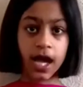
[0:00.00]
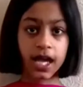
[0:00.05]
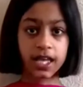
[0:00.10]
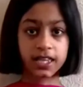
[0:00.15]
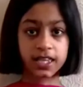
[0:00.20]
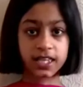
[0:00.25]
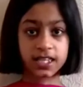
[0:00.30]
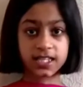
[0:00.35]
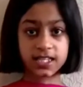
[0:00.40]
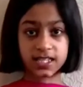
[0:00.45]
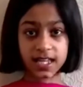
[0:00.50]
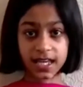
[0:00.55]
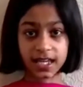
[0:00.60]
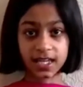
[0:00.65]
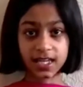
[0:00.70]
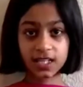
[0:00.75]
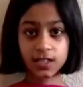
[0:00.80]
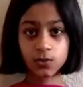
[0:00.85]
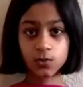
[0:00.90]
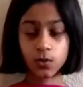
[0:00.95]
and the
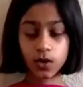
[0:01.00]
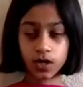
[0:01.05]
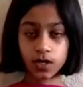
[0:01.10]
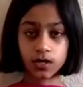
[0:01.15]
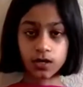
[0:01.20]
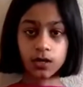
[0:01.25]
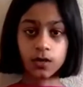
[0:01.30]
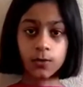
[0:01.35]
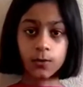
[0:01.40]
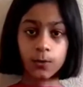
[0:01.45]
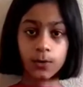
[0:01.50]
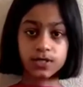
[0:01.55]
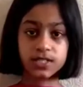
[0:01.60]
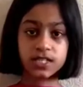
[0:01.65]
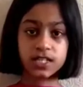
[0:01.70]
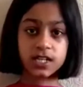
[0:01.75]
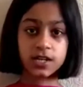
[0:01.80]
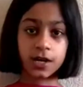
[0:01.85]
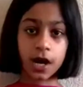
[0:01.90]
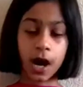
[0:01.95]
second one was
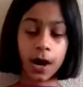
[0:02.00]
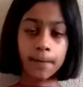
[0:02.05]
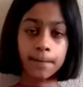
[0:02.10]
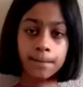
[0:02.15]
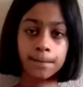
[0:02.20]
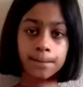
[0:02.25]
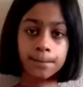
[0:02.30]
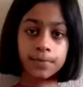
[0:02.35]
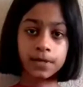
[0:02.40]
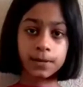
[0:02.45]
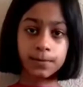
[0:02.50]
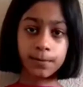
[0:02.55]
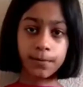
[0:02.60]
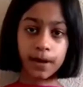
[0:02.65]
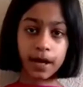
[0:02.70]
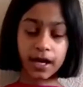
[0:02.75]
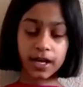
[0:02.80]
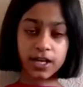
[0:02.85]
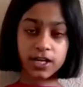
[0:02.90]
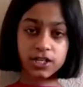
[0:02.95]
that Ram be
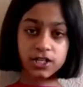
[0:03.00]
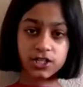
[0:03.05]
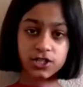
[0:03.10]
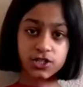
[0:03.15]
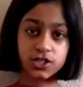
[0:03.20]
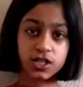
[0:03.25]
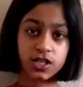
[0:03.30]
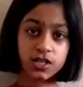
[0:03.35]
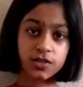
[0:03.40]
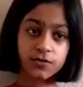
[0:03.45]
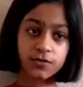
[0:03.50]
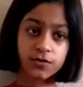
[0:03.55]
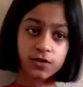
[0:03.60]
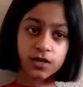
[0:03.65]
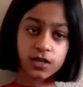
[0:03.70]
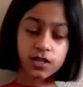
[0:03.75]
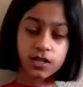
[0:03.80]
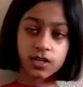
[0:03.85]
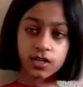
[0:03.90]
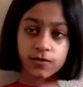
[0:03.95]
banished
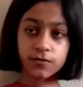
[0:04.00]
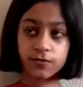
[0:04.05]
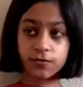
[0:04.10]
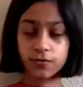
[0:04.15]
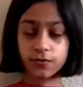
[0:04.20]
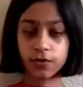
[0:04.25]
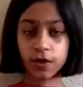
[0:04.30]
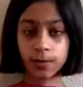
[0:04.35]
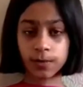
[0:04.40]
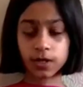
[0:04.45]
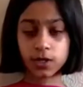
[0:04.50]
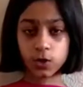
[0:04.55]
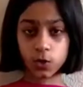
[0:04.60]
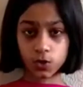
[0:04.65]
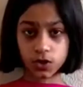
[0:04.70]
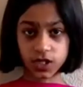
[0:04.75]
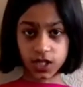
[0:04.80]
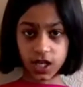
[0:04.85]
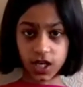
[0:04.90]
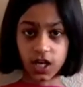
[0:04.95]
from
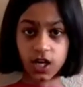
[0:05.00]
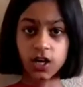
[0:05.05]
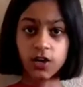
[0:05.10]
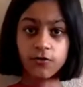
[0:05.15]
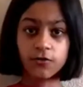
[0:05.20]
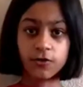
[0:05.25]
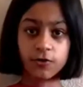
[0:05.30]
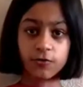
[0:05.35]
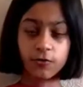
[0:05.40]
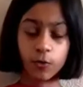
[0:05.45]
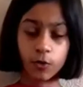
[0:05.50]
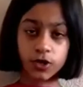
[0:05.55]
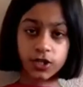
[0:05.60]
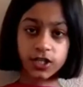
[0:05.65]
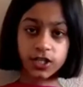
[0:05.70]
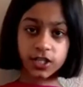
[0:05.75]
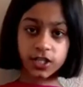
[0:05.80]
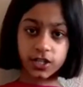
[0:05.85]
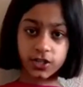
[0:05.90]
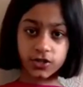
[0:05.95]
Ayodhya for
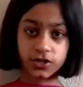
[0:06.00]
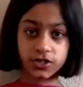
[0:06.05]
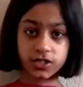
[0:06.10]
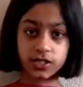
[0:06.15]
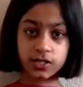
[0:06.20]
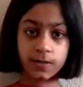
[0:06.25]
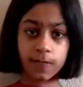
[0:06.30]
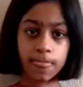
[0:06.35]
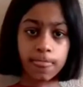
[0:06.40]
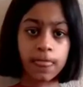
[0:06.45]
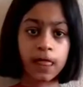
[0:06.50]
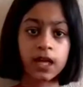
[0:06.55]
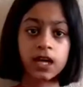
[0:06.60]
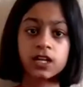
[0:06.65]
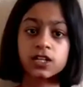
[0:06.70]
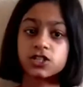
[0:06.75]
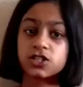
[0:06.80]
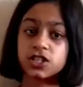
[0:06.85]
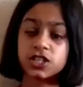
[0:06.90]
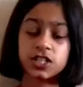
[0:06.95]
14 years.
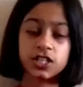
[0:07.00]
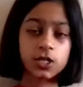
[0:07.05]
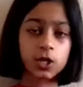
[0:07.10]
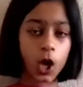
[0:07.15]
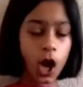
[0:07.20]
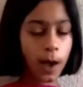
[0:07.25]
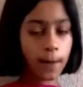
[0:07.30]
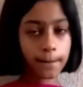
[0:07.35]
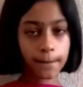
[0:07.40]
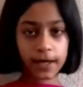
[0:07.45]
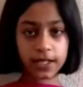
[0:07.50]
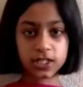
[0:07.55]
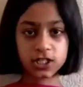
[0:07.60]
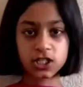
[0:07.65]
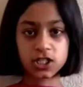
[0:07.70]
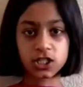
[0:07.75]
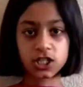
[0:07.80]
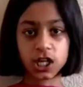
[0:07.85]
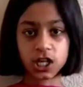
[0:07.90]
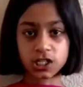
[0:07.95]
She did not
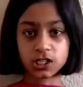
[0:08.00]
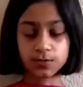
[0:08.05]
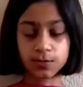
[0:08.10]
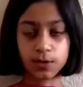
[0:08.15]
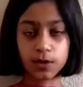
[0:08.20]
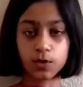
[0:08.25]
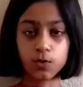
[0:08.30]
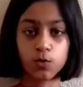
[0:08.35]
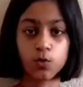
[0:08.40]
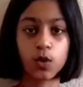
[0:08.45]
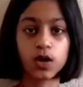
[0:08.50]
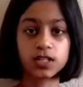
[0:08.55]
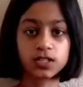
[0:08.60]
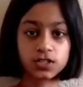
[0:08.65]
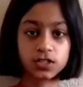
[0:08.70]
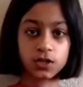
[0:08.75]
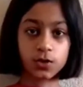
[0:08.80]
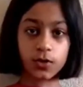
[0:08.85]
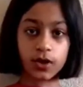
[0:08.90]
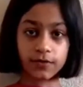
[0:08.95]
mention Lakshman
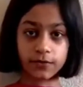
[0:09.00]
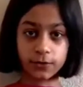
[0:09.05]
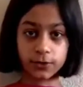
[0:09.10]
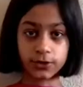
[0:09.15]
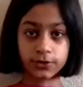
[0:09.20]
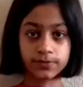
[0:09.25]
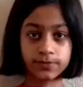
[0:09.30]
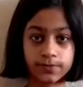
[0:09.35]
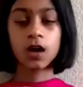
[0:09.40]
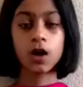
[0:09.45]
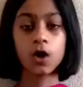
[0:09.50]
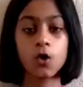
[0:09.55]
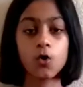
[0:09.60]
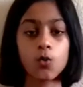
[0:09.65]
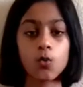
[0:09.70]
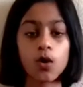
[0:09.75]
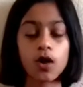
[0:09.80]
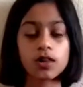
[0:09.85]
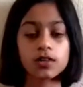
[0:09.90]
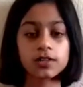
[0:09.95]
whatsoever.
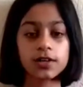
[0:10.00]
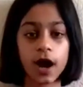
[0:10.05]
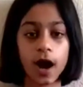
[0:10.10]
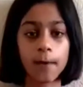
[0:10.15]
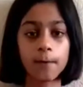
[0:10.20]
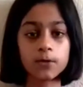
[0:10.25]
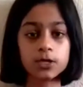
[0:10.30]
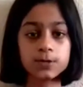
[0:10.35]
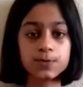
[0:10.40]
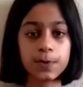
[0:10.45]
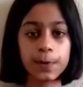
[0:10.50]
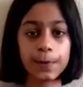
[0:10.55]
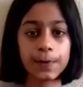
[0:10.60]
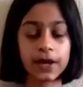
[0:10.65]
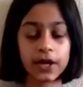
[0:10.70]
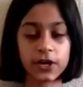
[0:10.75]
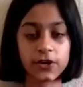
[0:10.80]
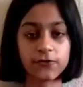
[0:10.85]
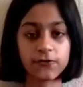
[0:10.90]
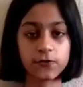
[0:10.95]
While Ram was
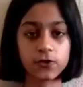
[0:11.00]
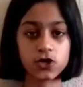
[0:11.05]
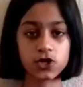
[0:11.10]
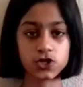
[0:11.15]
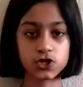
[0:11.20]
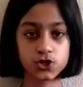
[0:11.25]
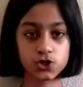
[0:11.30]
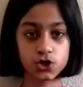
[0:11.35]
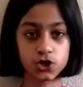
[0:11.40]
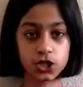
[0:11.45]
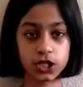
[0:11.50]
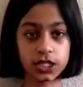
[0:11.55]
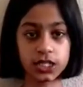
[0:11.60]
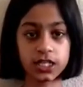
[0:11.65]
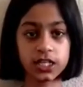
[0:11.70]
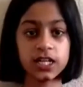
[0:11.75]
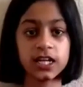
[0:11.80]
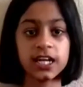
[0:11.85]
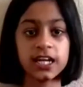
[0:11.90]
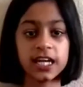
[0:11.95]
preparing for his
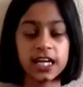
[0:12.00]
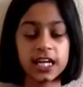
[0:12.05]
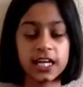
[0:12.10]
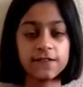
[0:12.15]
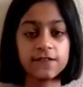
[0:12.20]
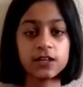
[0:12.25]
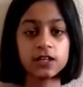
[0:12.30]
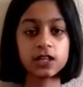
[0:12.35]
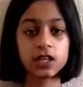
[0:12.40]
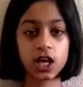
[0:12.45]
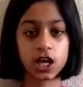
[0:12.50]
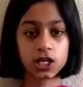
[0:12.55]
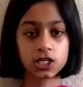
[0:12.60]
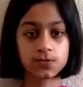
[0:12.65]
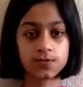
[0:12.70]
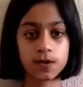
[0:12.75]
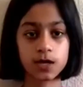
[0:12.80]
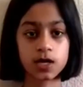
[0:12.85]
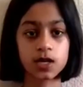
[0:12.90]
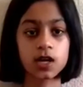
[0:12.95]
journey, even
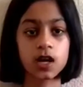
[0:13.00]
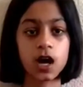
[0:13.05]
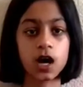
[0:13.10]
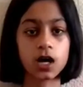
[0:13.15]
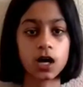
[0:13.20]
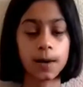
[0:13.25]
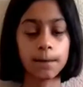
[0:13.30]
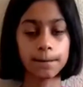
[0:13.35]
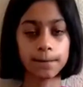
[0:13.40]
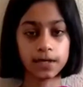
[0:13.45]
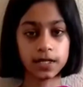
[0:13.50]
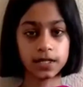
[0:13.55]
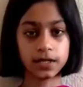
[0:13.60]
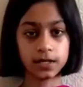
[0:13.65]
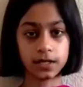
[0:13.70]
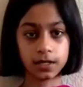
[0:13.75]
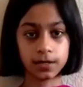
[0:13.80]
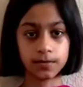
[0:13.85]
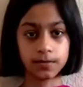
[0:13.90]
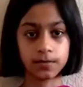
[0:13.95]
Lakshman
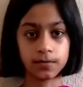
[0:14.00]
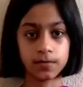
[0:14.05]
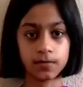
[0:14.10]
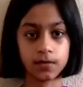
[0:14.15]
accompanied him.